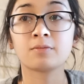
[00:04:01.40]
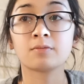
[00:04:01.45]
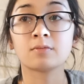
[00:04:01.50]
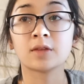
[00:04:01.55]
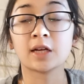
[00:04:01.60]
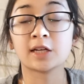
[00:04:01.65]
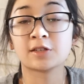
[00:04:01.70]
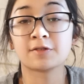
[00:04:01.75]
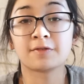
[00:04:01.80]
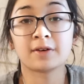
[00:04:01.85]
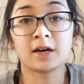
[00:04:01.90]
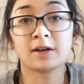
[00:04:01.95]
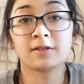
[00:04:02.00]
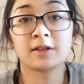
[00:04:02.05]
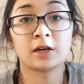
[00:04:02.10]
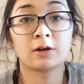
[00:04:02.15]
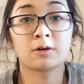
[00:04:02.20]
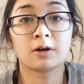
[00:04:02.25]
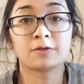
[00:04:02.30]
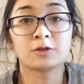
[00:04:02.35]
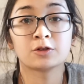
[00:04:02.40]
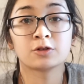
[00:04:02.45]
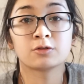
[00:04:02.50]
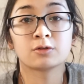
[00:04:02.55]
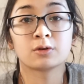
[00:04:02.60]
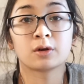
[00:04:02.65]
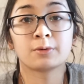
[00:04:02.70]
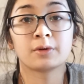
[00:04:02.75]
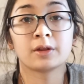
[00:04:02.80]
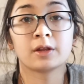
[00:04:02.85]
that's fine. They don't have to
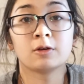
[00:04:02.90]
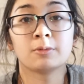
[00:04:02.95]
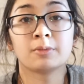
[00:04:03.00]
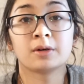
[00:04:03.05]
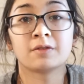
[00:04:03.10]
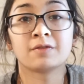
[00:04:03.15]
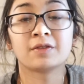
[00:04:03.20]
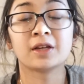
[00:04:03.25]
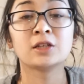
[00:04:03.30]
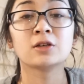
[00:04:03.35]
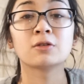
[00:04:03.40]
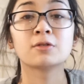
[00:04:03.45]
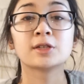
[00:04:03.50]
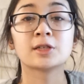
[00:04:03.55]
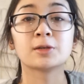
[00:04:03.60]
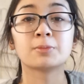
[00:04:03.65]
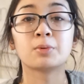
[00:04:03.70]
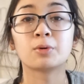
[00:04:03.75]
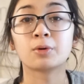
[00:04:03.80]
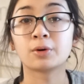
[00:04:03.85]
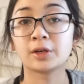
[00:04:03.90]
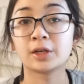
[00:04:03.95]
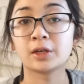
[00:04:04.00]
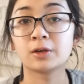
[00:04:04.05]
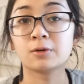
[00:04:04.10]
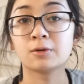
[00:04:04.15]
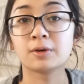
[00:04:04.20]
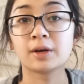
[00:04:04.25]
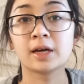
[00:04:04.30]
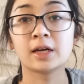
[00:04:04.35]
agree with you, but if they don't support
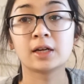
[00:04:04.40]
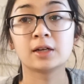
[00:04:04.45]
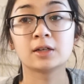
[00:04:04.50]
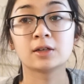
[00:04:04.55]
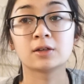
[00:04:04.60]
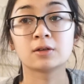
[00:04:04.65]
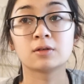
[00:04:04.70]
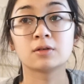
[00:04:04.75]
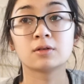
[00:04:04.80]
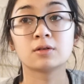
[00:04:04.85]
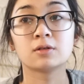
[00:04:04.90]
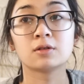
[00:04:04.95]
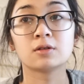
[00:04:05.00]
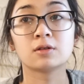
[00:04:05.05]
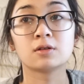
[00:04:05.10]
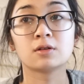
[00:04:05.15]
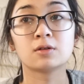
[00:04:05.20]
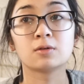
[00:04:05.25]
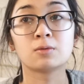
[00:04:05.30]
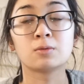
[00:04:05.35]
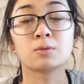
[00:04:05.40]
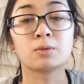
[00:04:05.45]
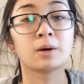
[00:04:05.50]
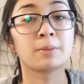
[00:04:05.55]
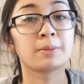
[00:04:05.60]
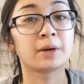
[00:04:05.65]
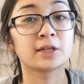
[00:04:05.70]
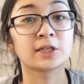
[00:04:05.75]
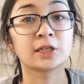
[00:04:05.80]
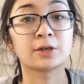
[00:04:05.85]
you and what
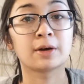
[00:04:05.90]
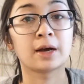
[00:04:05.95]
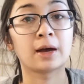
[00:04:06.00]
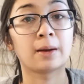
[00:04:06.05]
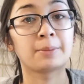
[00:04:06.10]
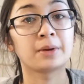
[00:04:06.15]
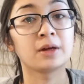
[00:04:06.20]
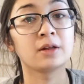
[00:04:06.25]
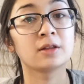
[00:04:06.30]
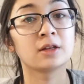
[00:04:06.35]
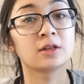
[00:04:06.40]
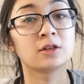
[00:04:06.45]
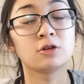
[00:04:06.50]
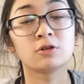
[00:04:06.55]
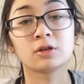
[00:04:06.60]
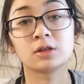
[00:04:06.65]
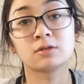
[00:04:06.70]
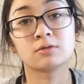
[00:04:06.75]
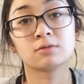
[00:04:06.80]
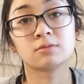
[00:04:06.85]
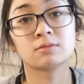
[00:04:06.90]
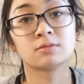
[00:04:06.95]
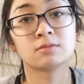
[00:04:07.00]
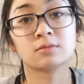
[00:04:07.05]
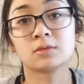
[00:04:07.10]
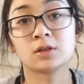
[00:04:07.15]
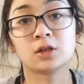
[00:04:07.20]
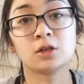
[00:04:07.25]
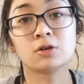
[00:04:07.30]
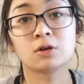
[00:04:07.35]
makes you happy, then
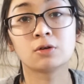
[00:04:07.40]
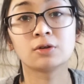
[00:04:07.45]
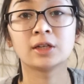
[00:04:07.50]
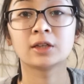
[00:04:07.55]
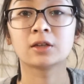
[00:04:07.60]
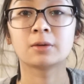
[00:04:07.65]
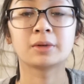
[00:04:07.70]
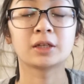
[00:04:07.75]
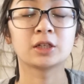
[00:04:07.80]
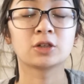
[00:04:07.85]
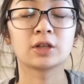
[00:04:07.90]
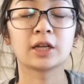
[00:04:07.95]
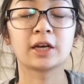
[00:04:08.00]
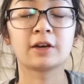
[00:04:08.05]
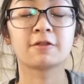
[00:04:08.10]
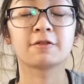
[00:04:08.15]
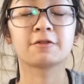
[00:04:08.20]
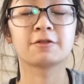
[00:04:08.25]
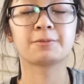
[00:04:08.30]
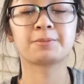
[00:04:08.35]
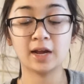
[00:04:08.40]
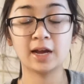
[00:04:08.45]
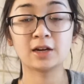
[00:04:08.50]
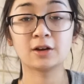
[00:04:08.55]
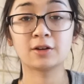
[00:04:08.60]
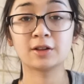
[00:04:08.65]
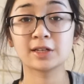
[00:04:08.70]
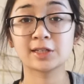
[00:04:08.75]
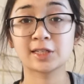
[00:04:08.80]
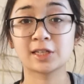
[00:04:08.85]
you don't need them in your life. I
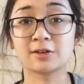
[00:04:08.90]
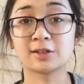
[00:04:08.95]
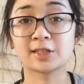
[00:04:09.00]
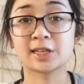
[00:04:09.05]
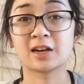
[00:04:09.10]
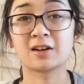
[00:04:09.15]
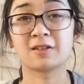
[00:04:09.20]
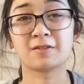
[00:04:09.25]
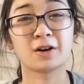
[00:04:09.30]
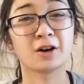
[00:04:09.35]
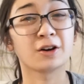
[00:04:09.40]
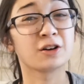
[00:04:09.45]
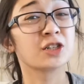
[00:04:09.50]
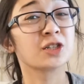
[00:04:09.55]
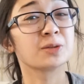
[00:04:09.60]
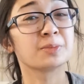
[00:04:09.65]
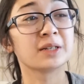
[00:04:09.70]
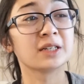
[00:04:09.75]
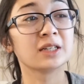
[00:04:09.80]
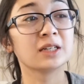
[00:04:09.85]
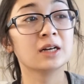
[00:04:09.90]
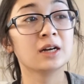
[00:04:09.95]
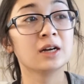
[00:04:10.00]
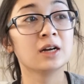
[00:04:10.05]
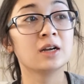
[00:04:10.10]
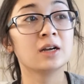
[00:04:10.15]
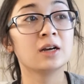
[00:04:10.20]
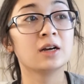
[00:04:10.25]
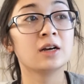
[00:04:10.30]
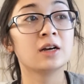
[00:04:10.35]
know that sounds kind of harsh, but
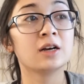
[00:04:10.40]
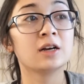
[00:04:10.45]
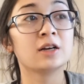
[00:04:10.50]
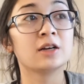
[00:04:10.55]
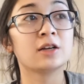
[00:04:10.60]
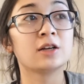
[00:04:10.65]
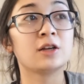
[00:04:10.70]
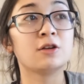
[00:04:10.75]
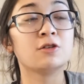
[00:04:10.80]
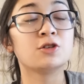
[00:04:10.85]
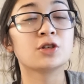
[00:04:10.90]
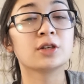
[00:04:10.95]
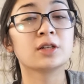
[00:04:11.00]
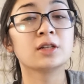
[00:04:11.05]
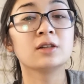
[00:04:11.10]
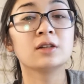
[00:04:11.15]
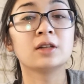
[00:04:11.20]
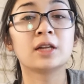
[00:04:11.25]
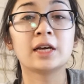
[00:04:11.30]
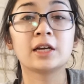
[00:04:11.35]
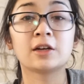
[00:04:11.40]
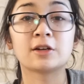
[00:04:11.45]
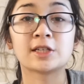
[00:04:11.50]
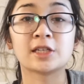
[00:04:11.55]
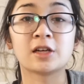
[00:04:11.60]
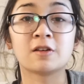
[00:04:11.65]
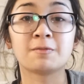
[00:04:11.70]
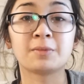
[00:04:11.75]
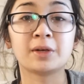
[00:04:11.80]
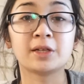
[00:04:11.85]
you shouldn't let
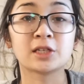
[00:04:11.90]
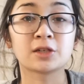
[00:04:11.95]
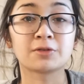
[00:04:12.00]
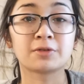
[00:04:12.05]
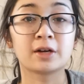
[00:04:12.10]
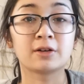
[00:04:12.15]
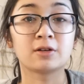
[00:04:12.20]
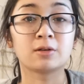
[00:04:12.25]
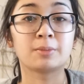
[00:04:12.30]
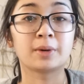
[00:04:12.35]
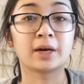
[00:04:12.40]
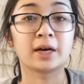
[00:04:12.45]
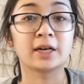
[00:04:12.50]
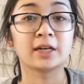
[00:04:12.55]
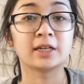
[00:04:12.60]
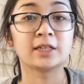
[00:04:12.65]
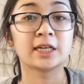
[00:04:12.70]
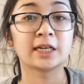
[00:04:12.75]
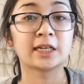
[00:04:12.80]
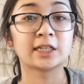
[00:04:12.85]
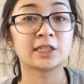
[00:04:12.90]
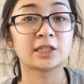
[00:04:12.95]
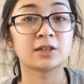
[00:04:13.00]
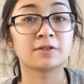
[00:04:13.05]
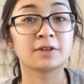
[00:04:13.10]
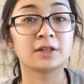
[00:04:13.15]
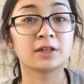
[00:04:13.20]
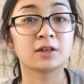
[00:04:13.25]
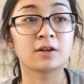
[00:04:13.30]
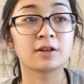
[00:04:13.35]
yourself be surrounded by
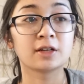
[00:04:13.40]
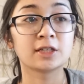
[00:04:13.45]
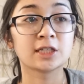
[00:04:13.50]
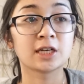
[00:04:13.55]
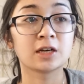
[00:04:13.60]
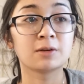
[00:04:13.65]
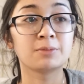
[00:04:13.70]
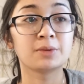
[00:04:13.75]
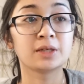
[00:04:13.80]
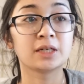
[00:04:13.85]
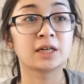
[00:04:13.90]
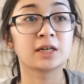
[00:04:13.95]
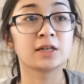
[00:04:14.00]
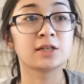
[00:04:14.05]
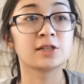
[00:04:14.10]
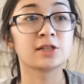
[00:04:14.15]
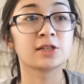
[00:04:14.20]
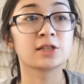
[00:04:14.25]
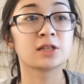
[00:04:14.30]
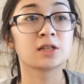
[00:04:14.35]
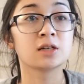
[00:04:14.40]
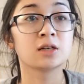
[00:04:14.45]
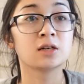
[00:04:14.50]
negativity all the time, because